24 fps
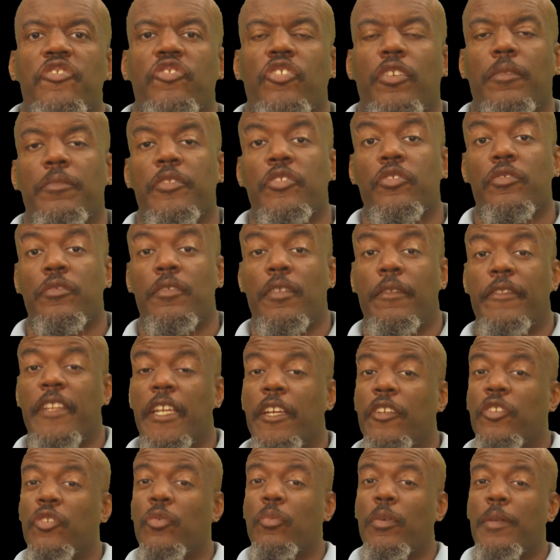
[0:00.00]
and gentlemen, children of the
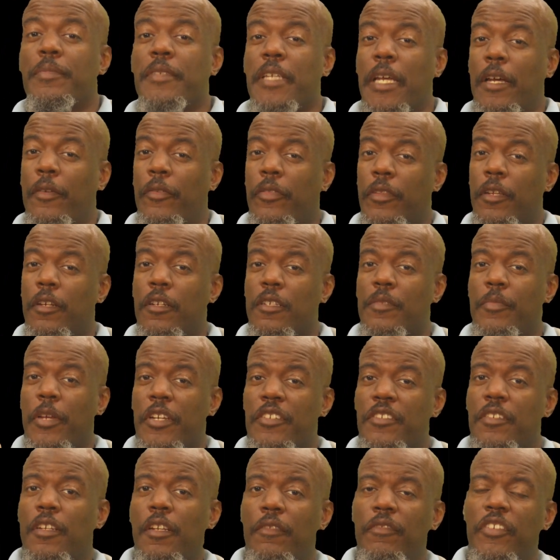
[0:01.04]
interwebs out there,
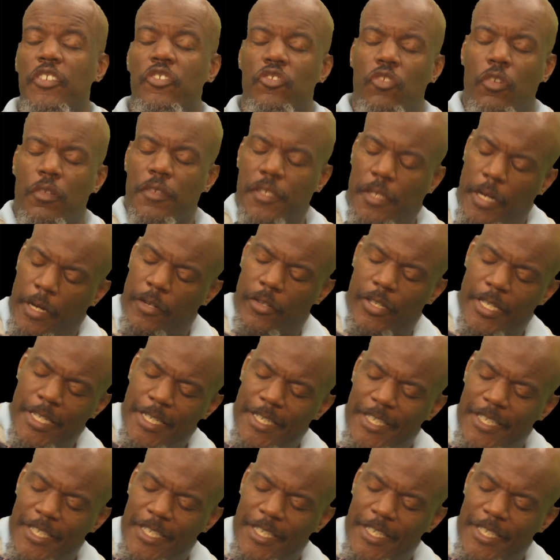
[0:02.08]
Sebastian Envy, Strong Style,